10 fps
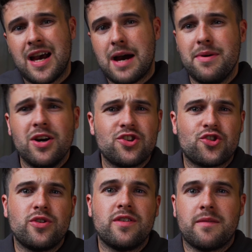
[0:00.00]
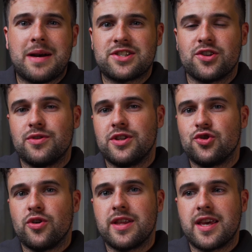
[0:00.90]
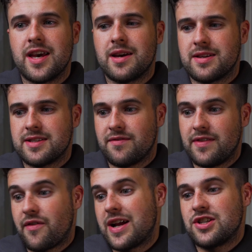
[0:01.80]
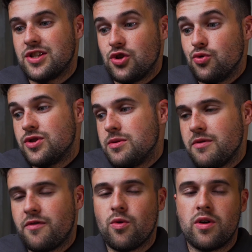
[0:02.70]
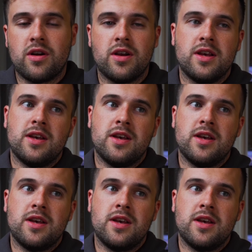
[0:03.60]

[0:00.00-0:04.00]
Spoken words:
a bit unsure if I'm actually going to enjoy the kit because I've never actually used it before,